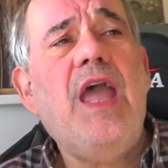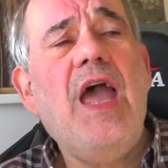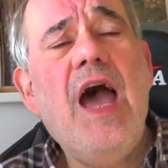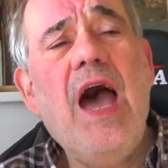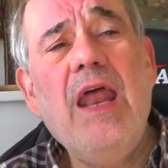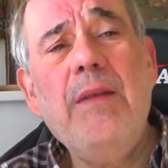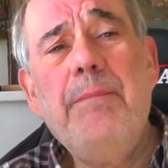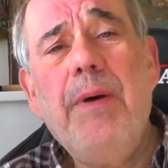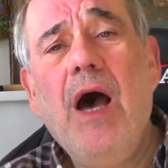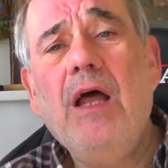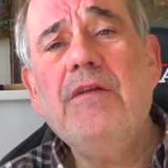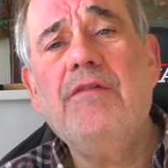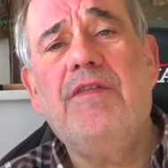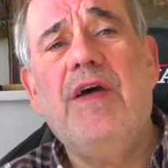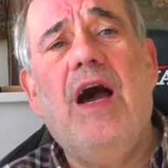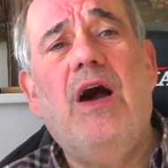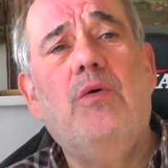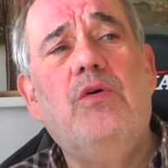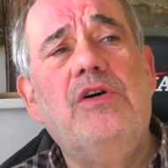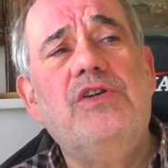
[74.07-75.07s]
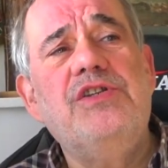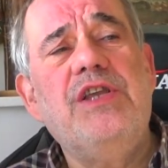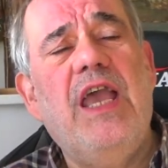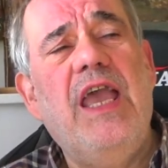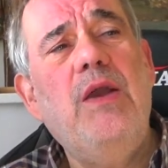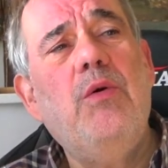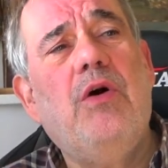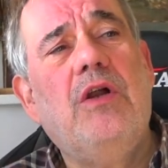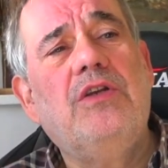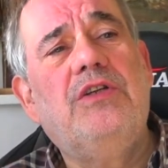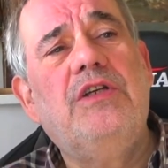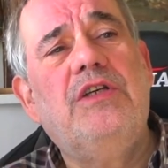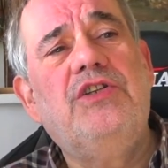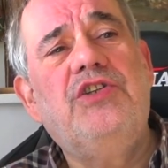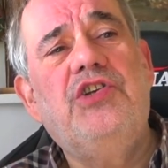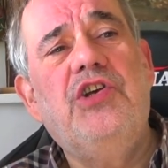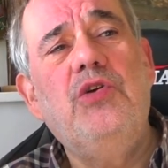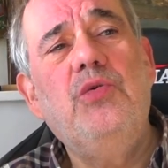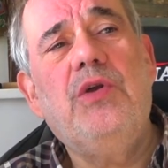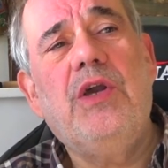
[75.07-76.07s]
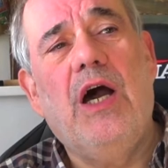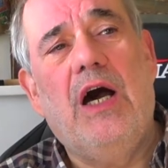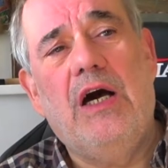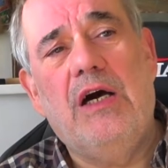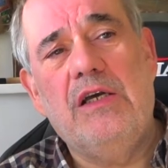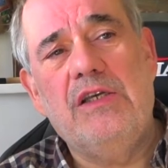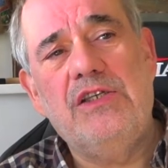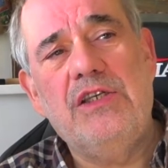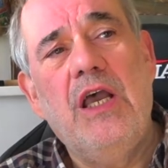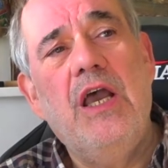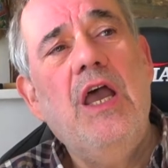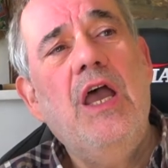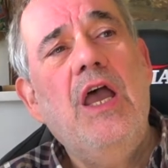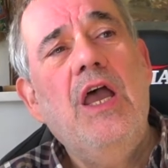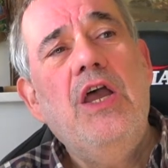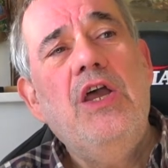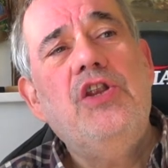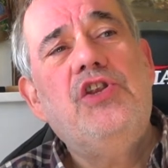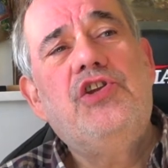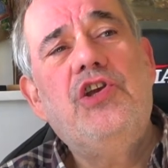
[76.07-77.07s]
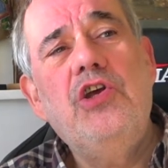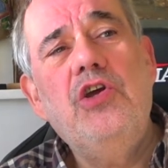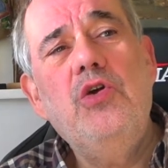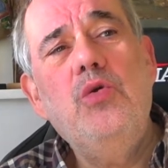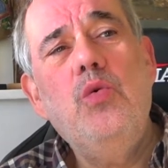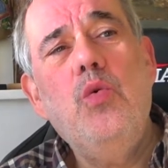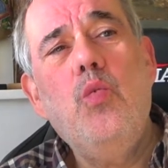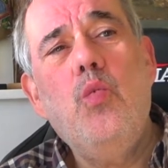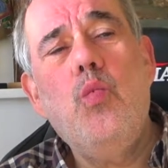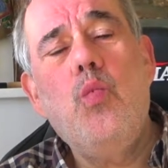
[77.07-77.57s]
And part of that was he wanted two cars, two